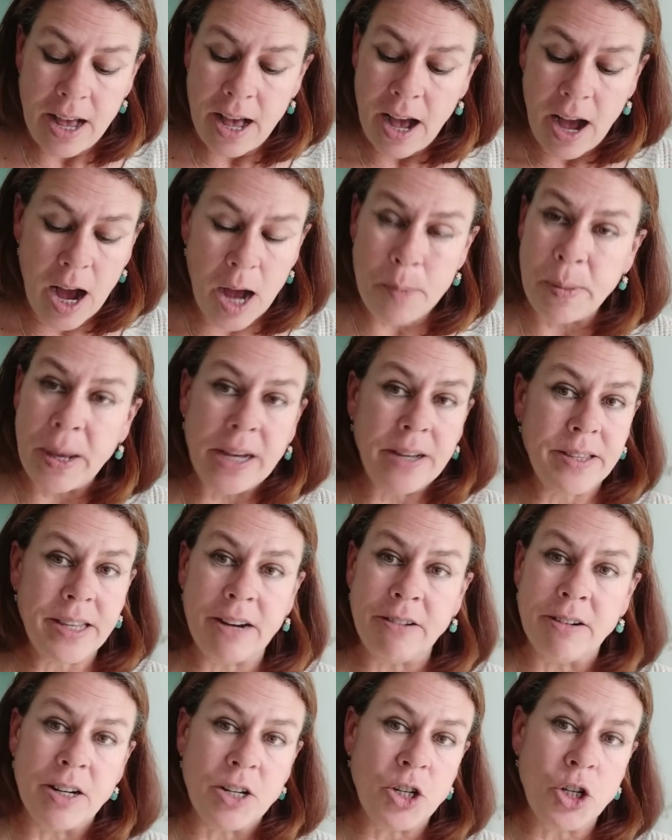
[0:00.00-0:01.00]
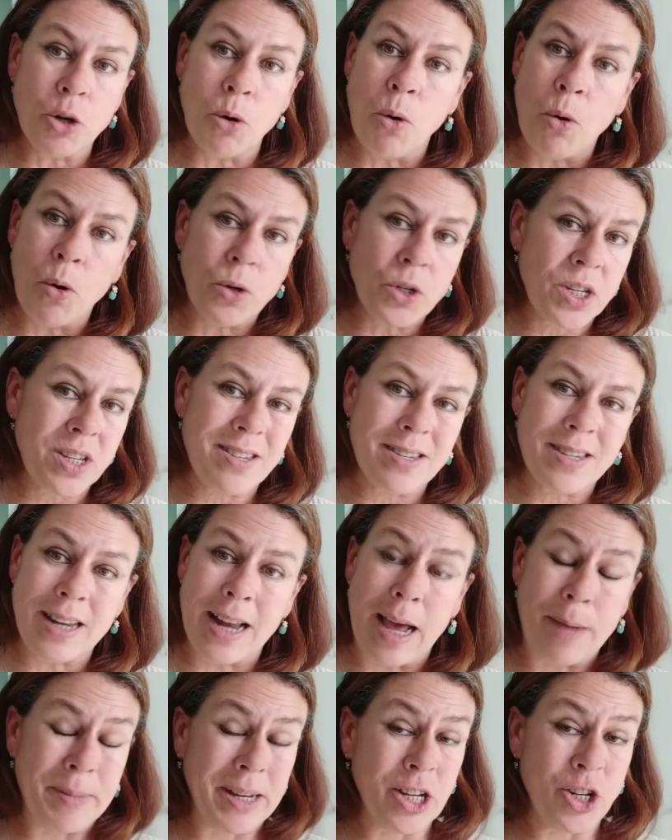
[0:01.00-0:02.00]
I bet you there are doors
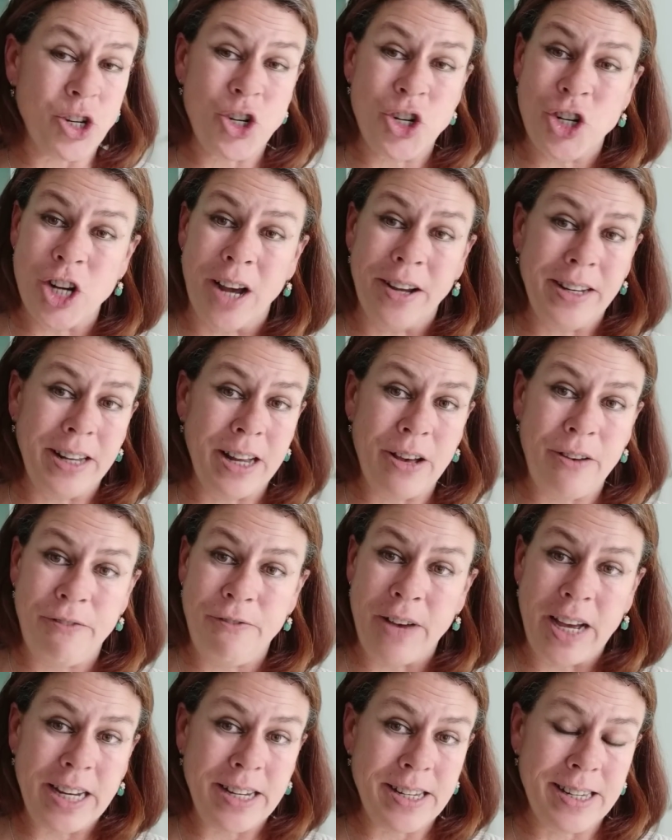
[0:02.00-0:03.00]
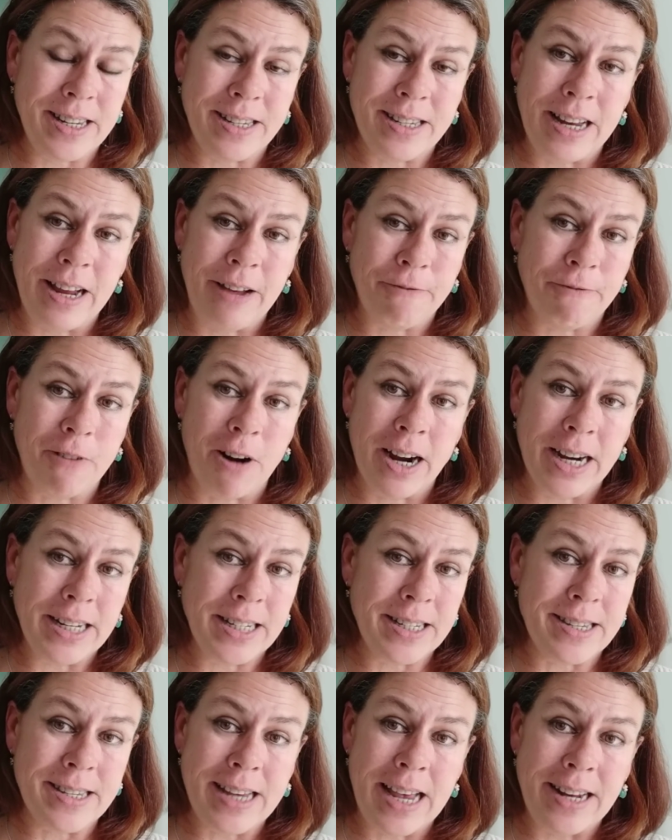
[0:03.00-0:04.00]
slamming shut in their faces left, right
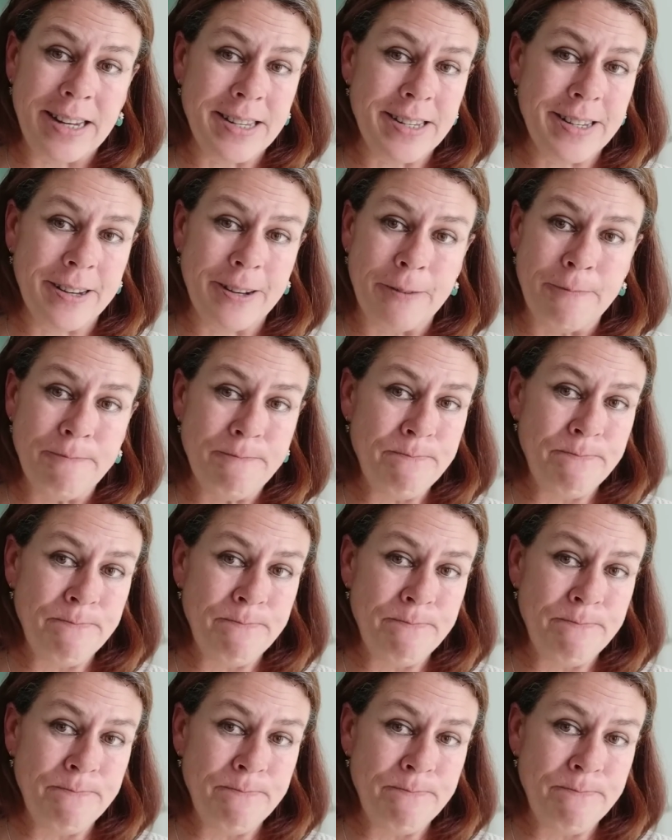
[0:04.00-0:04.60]
and centre